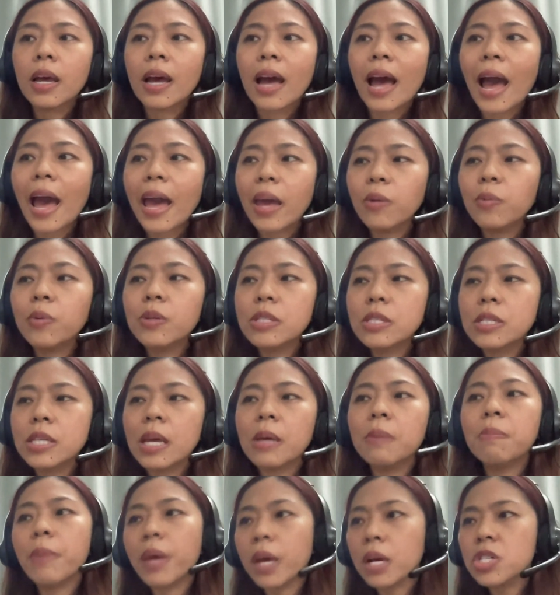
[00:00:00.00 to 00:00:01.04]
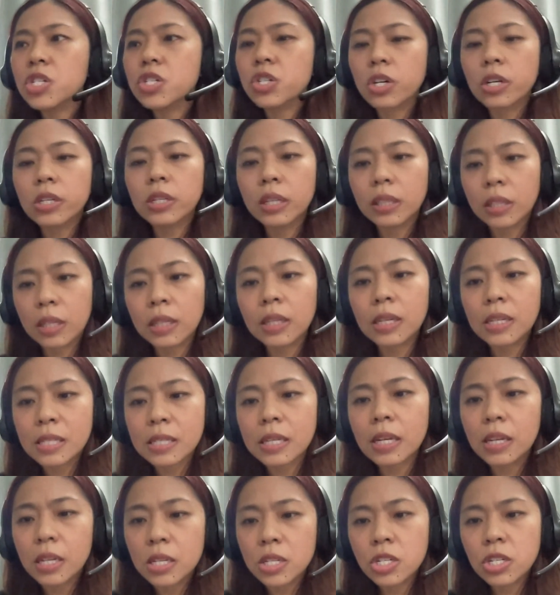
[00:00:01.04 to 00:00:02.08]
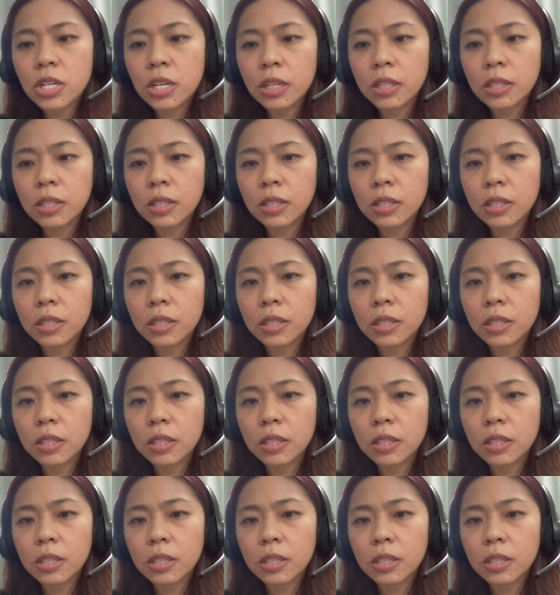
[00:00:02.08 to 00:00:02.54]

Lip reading: I would say make sure that it is a legit